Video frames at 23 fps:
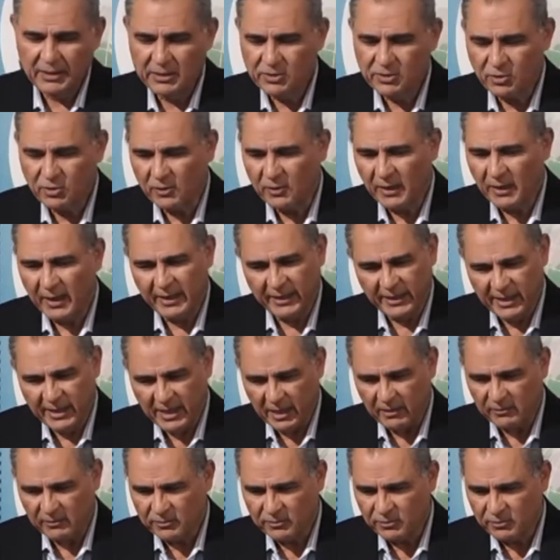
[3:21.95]
So
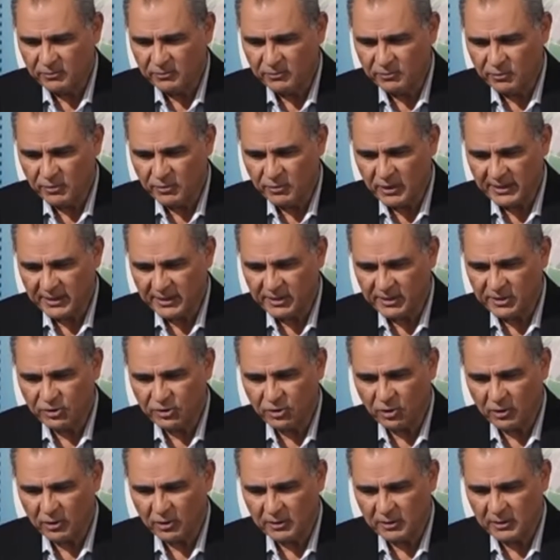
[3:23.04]
anyhow, to, to cut
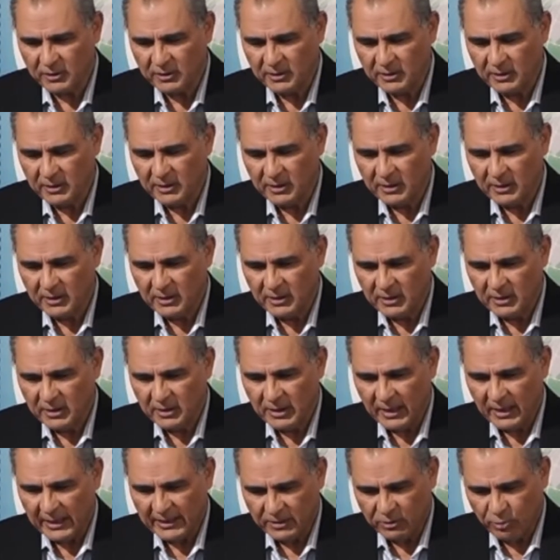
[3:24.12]
short,
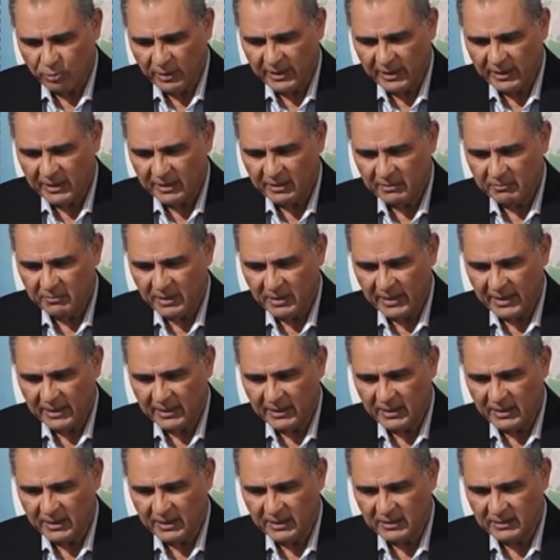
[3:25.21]
I joined him, I
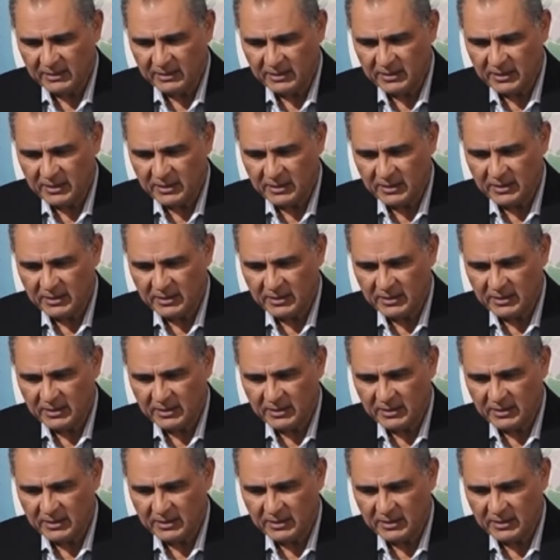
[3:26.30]
learned